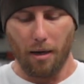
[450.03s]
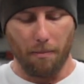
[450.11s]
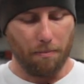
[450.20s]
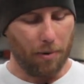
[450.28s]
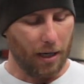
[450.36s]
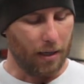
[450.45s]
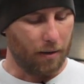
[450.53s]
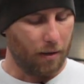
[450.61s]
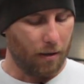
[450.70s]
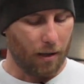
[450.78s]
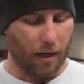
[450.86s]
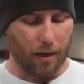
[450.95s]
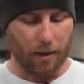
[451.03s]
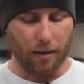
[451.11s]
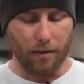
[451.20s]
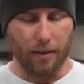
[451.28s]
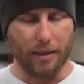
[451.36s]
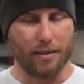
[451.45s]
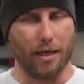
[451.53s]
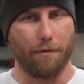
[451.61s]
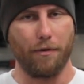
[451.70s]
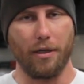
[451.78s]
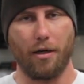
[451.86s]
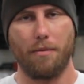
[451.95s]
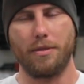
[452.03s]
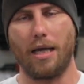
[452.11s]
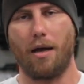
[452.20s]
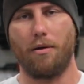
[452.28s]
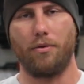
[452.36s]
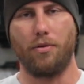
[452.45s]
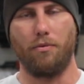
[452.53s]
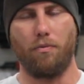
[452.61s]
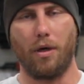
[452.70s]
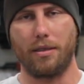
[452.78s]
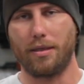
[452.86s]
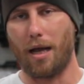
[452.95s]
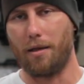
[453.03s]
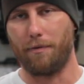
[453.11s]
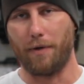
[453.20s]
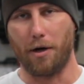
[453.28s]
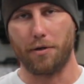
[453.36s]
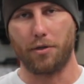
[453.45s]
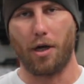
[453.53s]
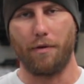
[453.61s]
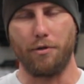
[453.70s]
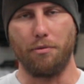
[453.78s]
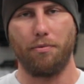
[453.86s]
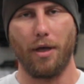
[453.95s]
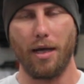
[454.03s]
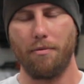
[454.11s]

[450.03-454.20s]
but it definitely comes down to what style of airsoft you play,